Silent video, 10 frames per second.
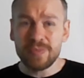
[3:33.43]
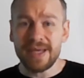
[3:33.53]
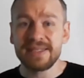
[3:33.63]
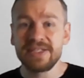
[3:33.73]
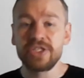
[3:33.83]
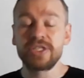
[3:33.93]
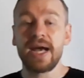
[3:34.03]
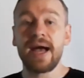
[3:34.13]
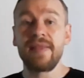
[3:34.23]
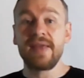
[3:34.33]
message
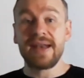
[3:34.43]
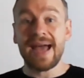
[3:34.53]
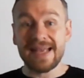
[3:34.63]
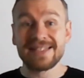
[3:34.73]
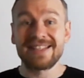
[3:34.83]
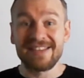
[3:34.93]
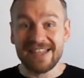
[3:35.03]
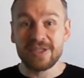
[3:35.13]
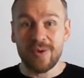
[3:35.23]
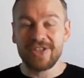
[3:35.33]
chat, and then asked
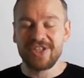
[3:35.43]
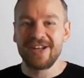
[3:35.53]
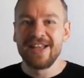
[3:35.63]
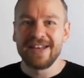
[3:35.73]
this question.